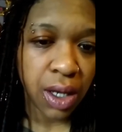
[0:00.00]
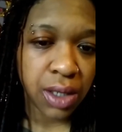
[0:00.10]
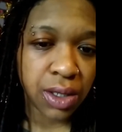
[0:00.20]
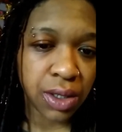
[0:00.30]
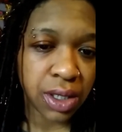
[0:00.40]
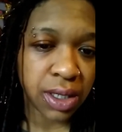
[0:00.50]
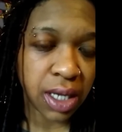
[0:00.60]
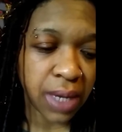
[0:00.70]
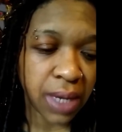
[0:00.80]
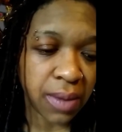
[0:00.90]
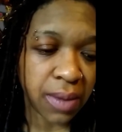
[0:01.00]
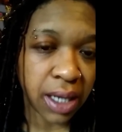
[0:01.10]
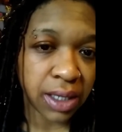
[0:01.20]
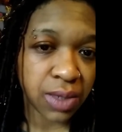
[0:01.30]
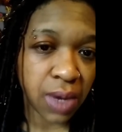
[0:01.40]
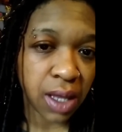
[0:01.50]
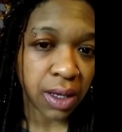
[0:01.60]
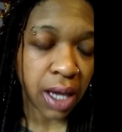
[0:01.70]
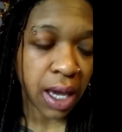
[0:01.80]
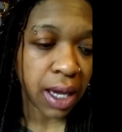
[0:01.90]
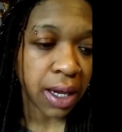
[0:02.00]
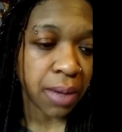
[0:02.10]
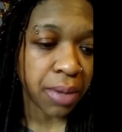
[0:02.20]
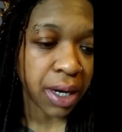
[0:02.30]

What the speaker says: So just keep that in mind as well, okay?